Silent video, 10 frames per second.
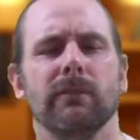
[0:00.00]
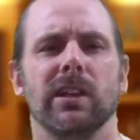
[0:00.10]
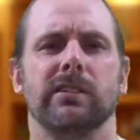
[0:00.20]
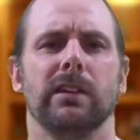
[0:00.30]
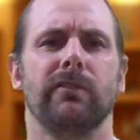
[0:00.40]

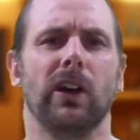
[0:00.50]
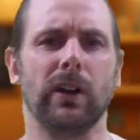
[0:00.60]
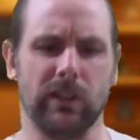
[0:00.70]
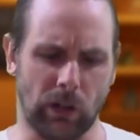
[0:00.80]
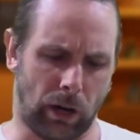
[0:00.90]
is a
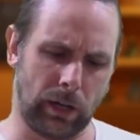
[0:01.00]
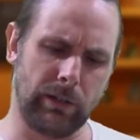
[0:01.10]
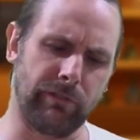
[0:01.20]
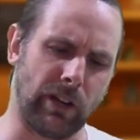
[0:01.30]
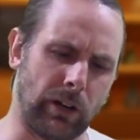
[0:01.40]
very
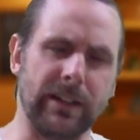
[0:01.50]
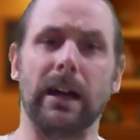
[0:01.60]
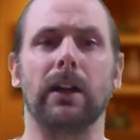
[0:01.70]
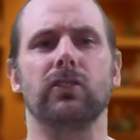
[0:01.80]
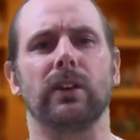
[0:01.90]
dark, very
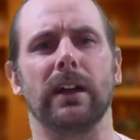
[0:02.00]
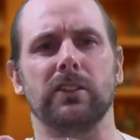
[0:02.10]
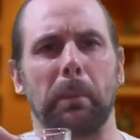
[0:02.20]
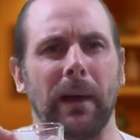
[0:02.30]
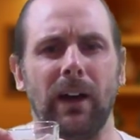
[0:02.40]

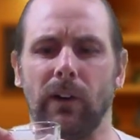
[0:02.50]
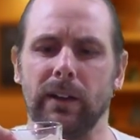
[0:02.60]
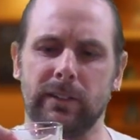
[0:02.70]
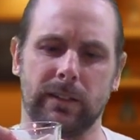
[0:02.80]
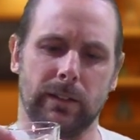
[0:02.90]
non-transparent